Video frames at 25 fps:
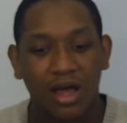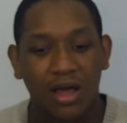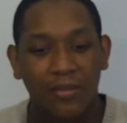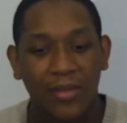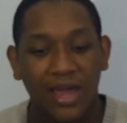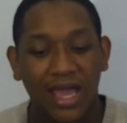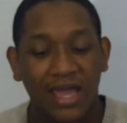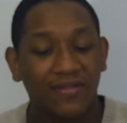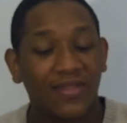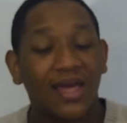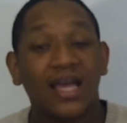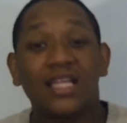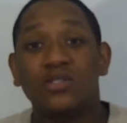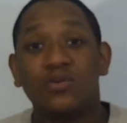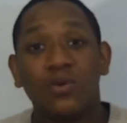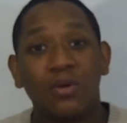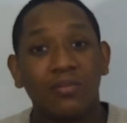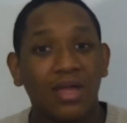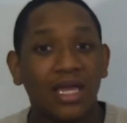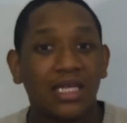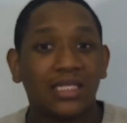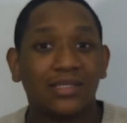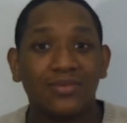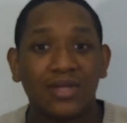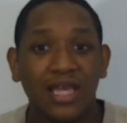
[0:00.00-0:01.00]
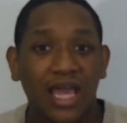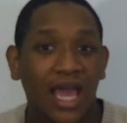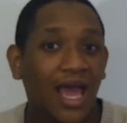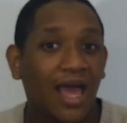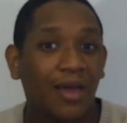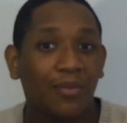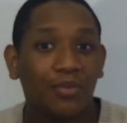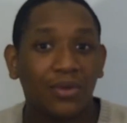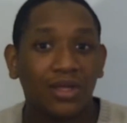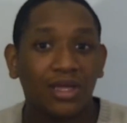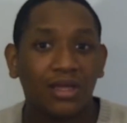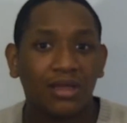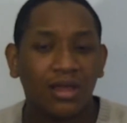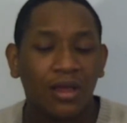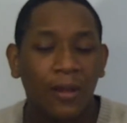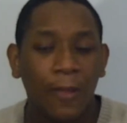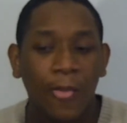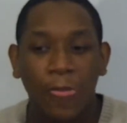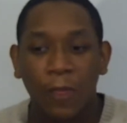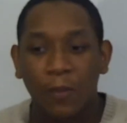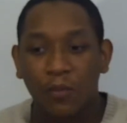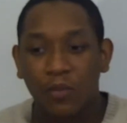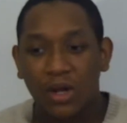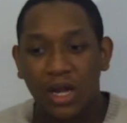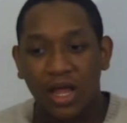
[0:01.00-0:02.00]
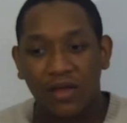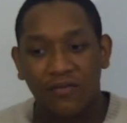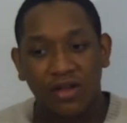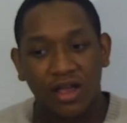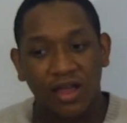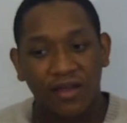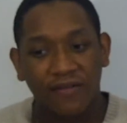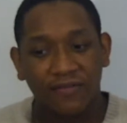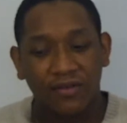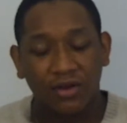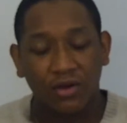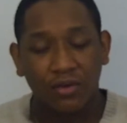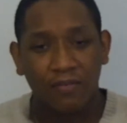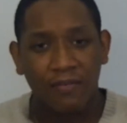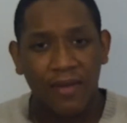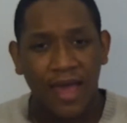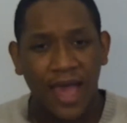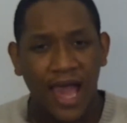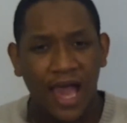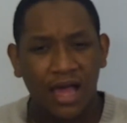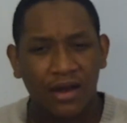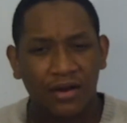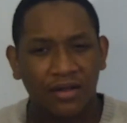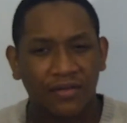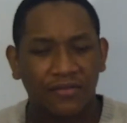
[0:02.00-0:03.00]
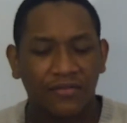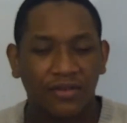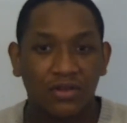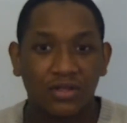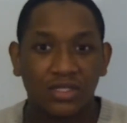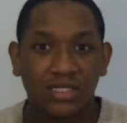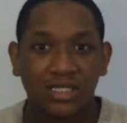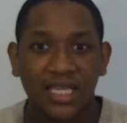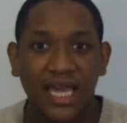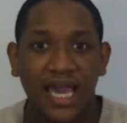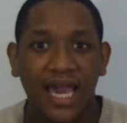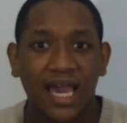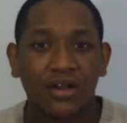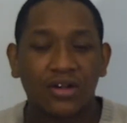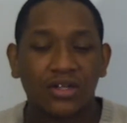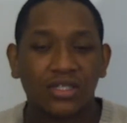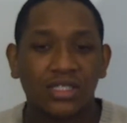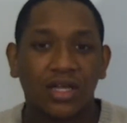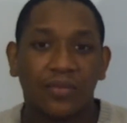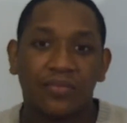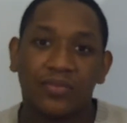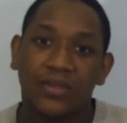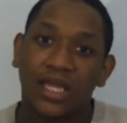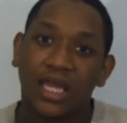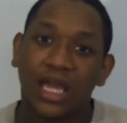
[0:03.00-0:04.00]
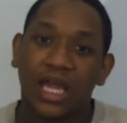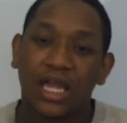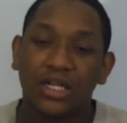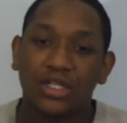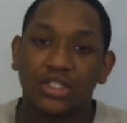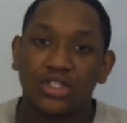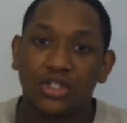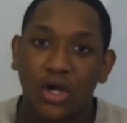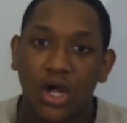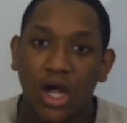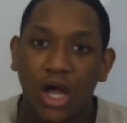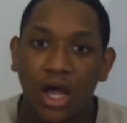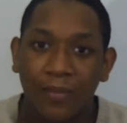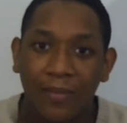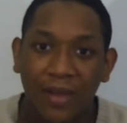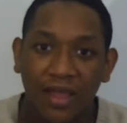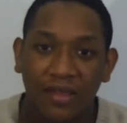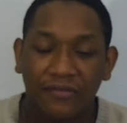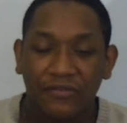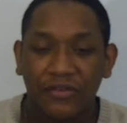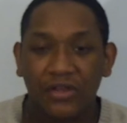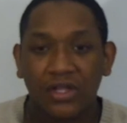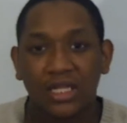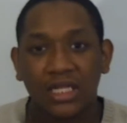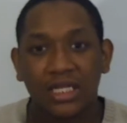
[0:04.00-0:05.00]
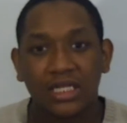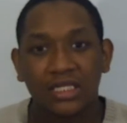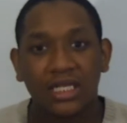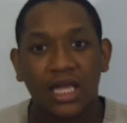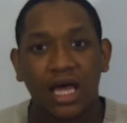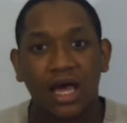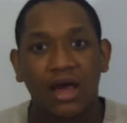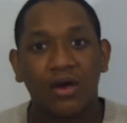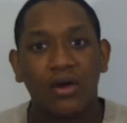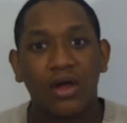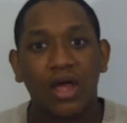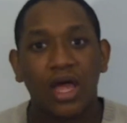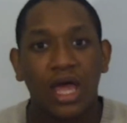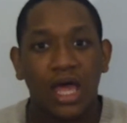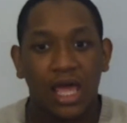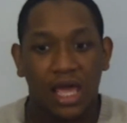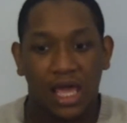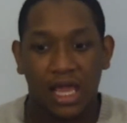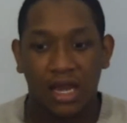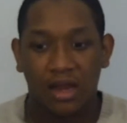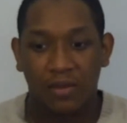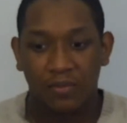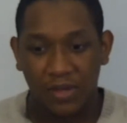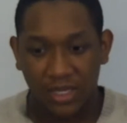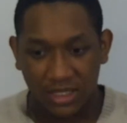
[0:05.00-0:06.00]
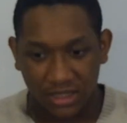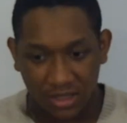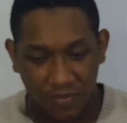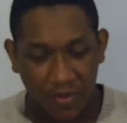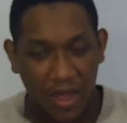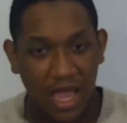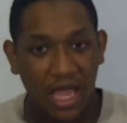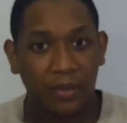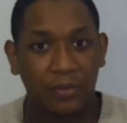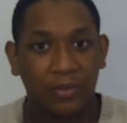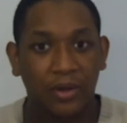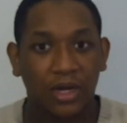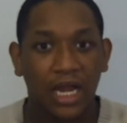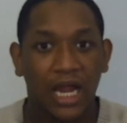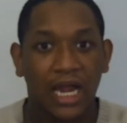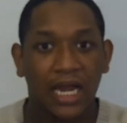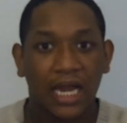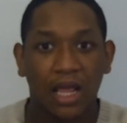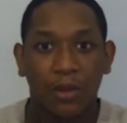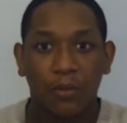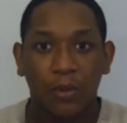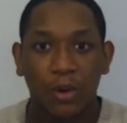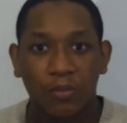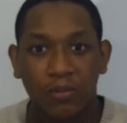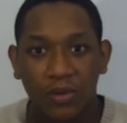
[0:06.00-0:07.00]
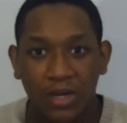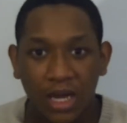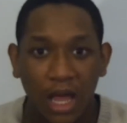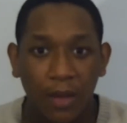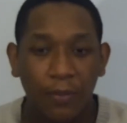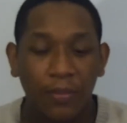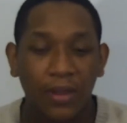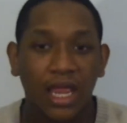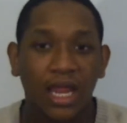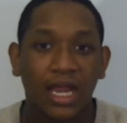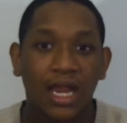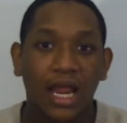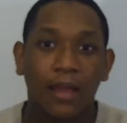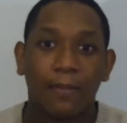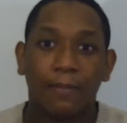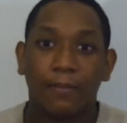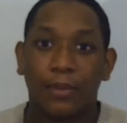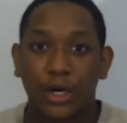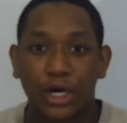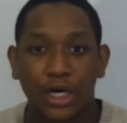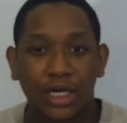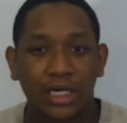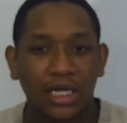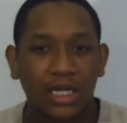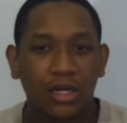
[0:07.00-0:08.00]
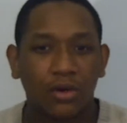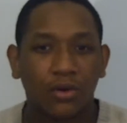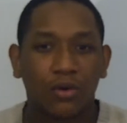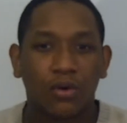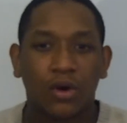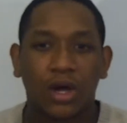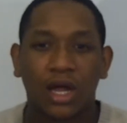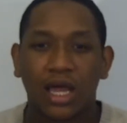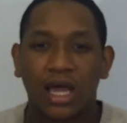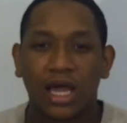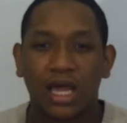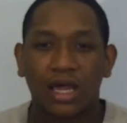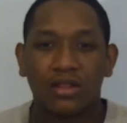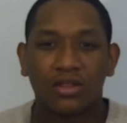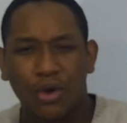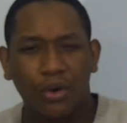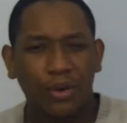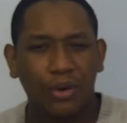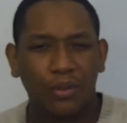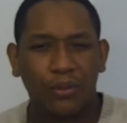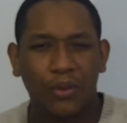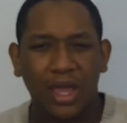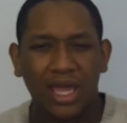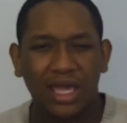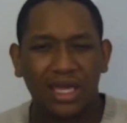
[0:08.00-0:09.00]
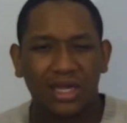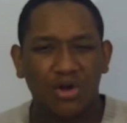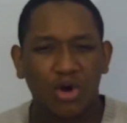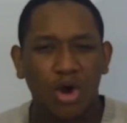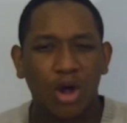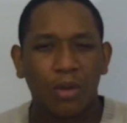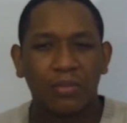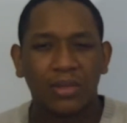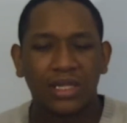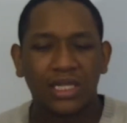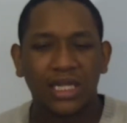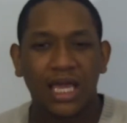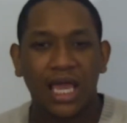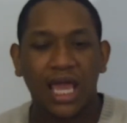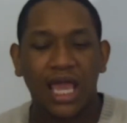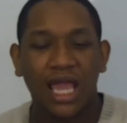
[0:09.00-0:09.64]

and that's what makes me happy. Whenever I feel mad or feel sad or something, I draw my feelings out in a piece of paper and I rip it up and I burn it, or I throw it away, crumble it,